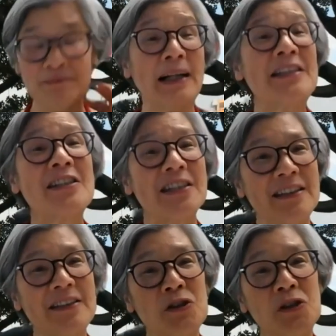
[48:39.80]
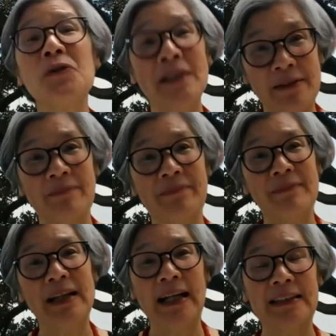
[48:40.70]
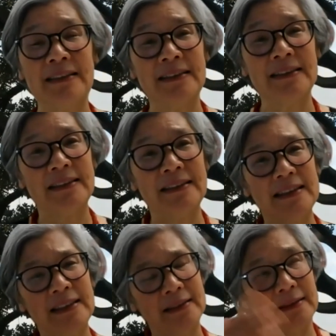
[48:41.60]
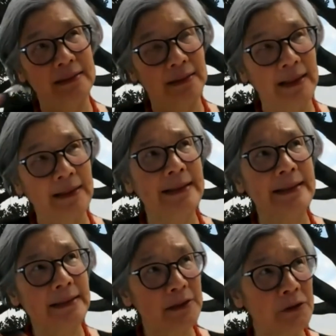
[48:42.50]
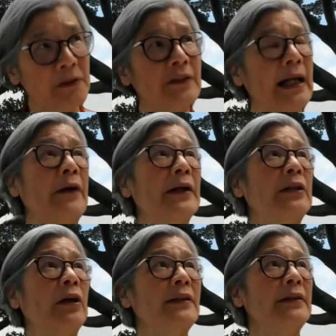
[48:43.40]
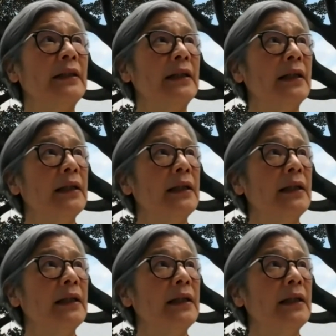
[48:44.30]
much to them. And I think it sort of carried on